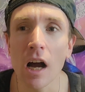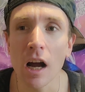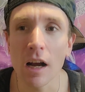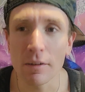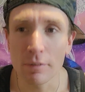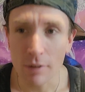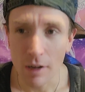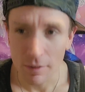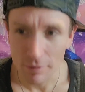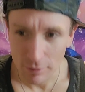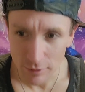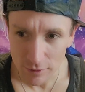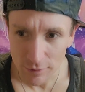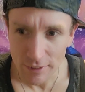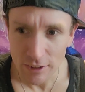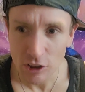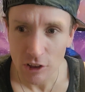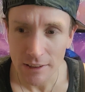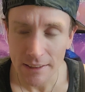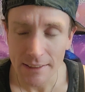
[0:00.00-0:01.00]
was
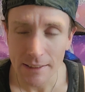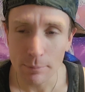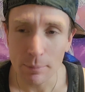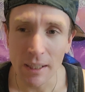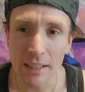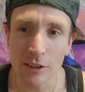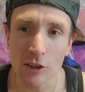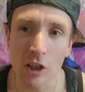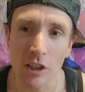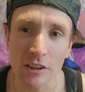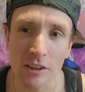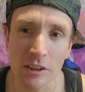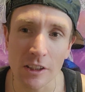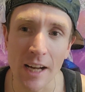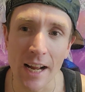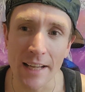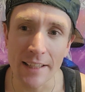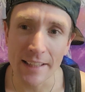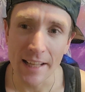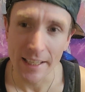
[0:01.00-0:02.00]
eventually seen by a doctor,
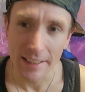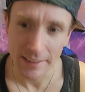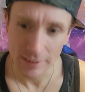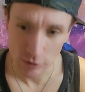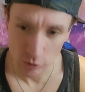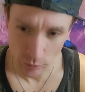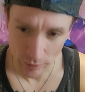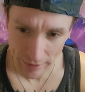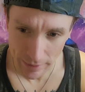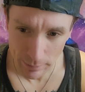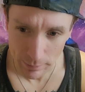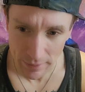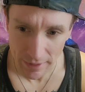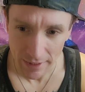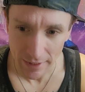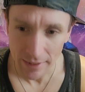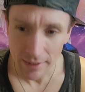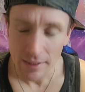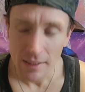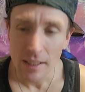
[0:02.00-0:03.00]
and they treated
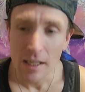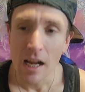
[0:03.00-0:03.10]
me.